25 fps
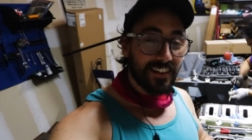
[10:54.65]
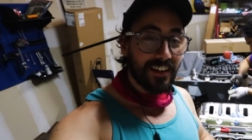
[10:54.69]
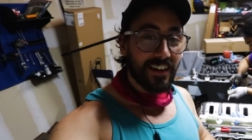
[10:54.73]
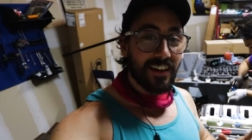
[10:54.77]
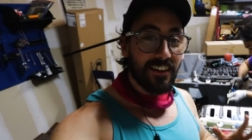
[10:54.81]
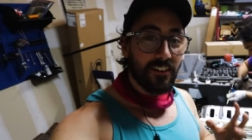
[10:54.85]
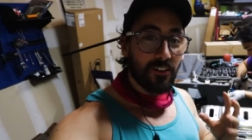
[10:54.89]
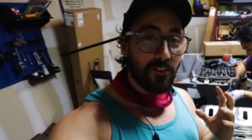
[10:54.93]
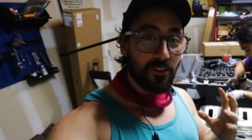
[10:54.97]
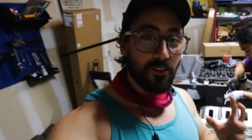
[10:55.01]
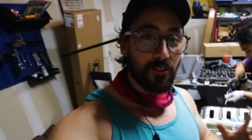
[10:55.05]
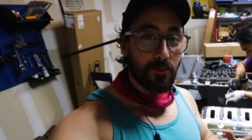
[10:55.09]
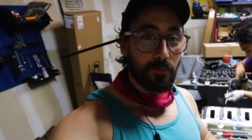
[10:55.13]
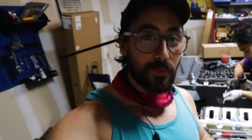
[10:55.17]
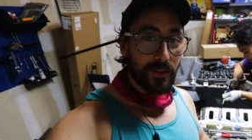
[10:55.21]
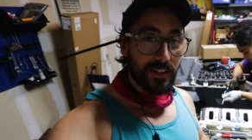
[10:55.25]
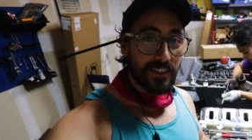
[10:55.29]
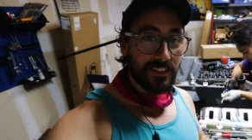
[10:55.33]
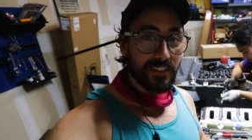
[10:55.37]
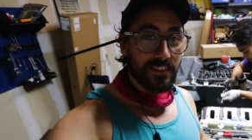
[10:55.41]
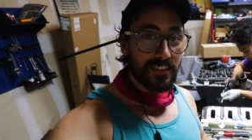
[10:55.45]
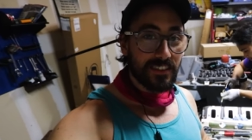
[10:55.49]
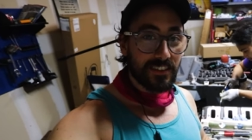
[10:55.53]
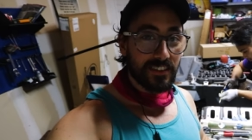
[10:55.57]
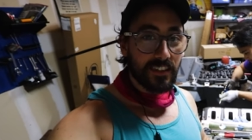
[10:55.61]
got all the
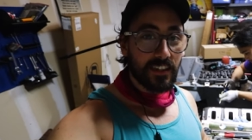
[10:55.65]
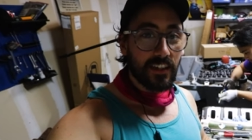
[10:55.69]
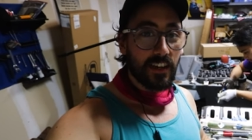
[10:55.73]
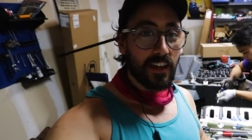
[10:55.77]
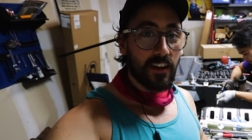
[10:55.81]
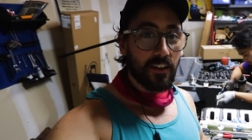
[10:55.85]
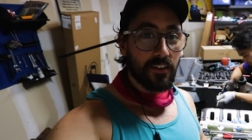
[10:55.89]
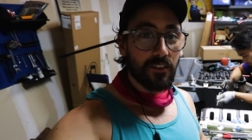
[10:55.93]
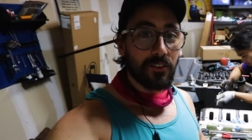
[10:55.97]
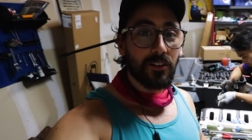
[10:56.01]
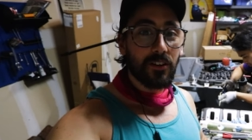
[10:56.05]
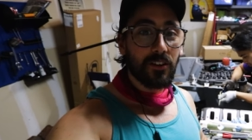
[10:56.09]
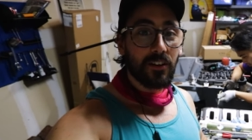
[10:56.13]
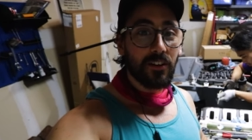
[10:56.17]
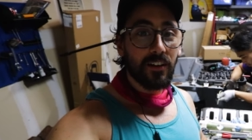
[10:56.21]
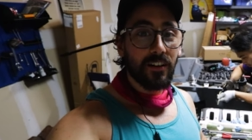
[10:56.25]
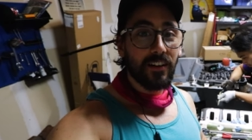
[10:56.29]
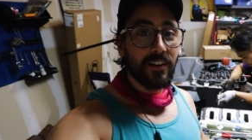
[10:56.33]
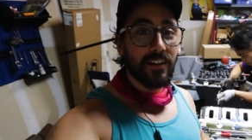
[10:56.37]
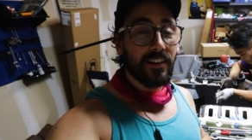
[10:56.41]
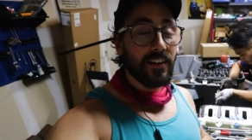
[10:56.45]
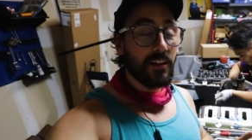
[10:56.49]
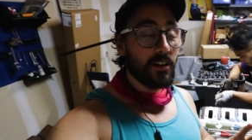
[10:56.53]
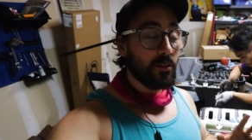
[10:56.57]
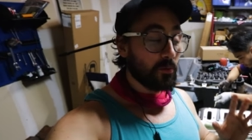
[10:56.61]
pieces together.
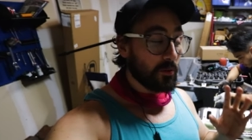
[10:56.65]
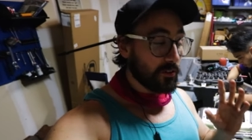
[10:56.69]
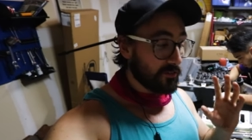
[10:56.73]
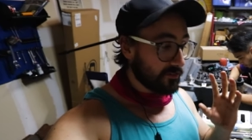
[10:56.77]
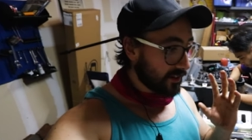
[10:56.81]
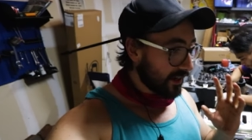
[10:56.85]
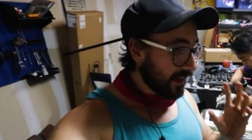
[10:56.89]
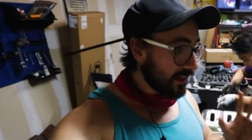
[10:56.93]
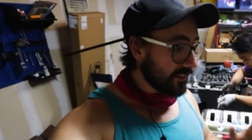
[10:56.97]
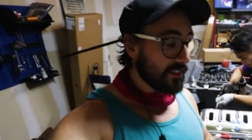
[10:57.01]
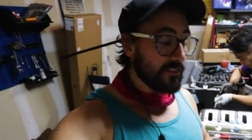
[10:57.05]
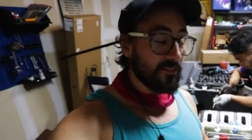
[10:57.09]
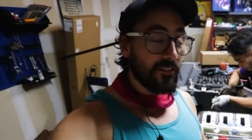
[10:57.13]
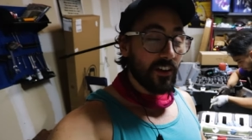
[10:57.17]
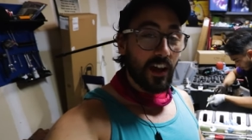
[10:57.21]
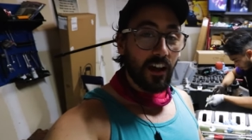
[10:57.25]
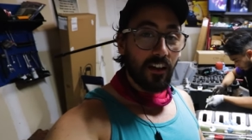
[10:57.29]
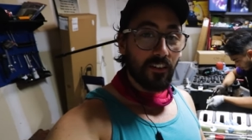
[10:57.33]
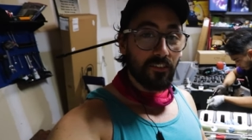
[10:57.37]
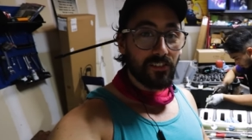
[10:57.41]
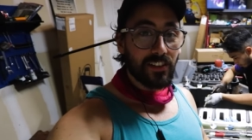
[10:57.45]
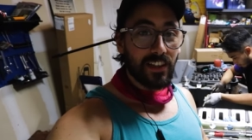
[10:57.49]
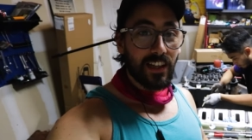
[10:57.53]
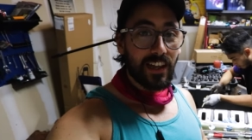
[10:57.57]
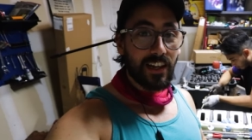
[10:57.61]
We've got the
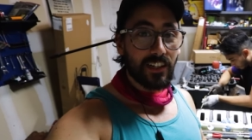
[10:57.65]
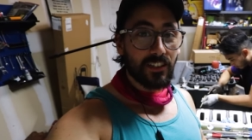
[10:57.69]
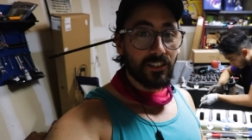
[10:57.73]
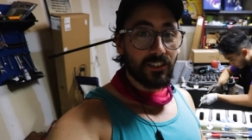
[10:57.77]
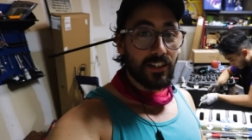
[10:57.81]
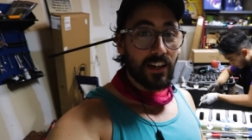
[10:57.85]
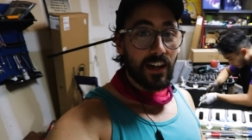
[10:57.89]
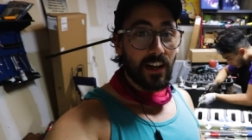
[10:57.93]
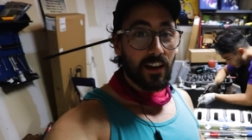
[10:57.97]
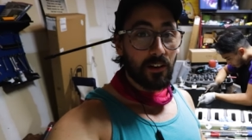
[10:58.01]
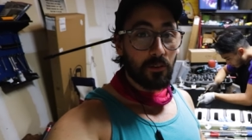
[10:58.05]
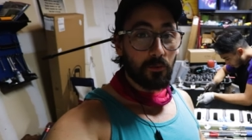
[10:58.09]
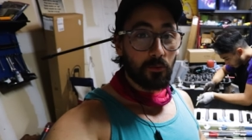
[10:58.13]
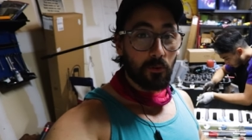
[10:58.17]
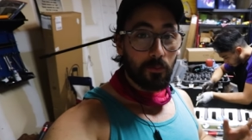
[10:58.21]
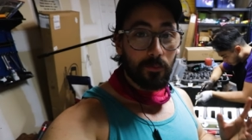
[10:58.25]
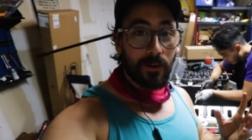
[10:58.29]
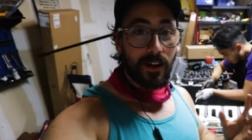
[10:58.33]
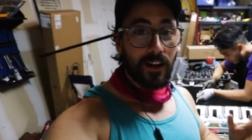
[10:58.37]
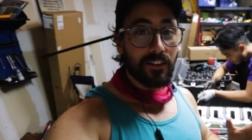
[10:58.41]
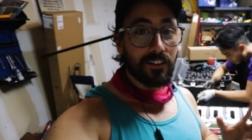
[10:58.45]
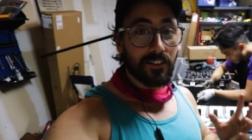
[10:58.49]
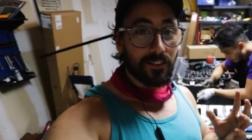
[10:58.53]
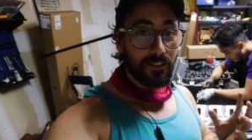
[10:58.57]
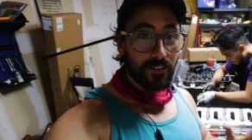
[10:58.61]
valves lashed down, and we're
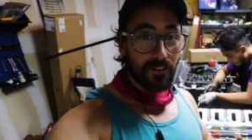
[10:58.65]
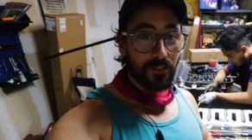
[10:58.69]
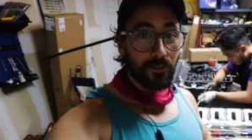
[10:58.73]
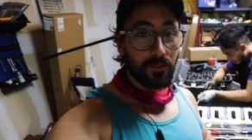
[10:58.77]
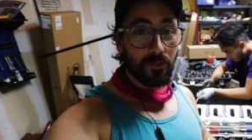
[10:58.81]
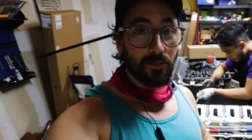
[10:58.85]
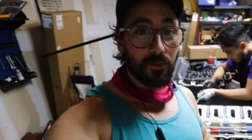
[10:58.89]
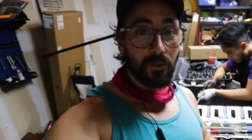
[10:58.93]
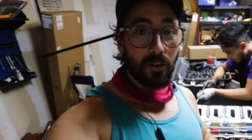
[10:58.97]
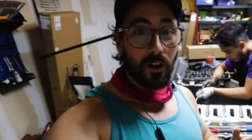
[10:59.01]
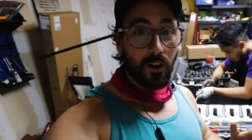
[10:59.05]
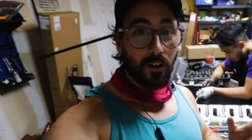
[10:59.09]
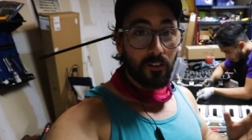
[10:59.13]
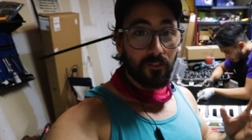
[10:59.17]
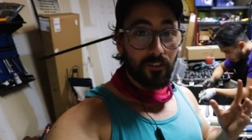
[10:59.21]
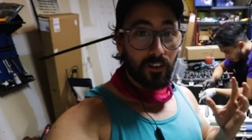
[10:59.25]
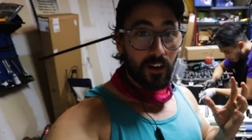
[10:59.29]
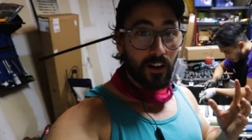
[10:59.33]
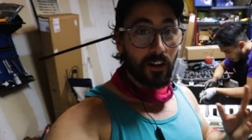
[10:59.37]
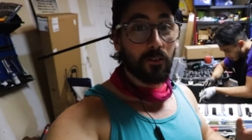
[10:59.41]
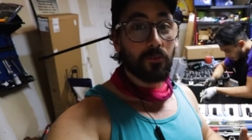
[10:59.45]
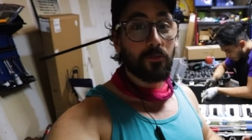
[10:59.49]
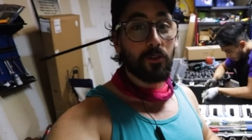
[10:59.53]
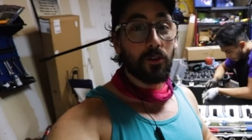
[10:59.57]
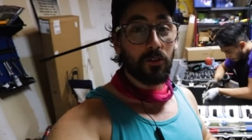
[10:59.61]
about to do our final